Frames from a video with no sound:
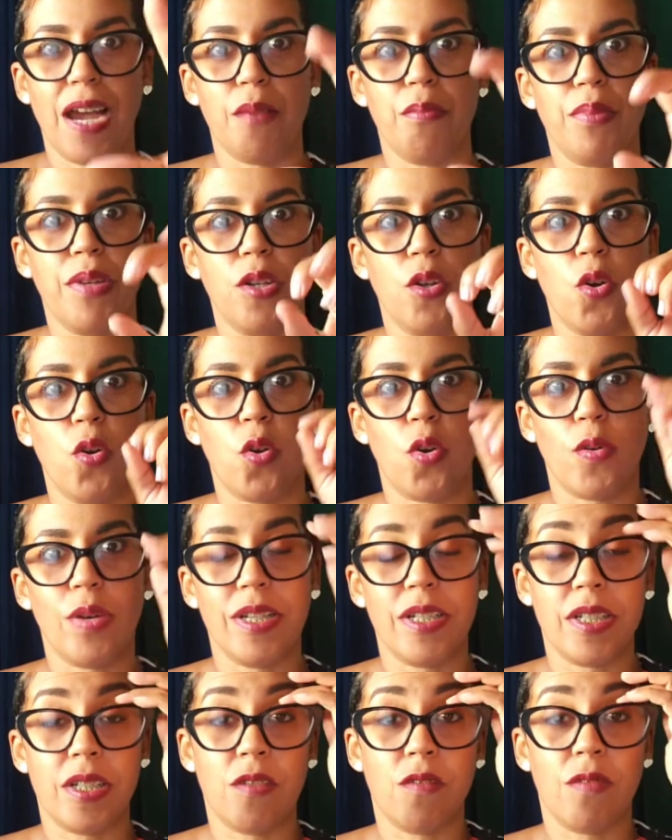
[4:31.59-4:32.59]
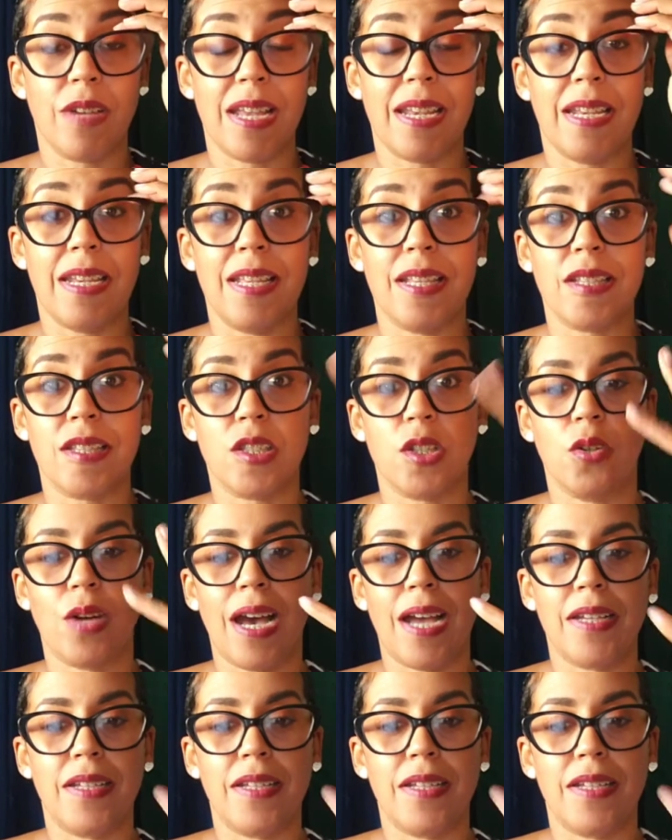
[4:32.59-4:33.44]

vibrant orange and red in it.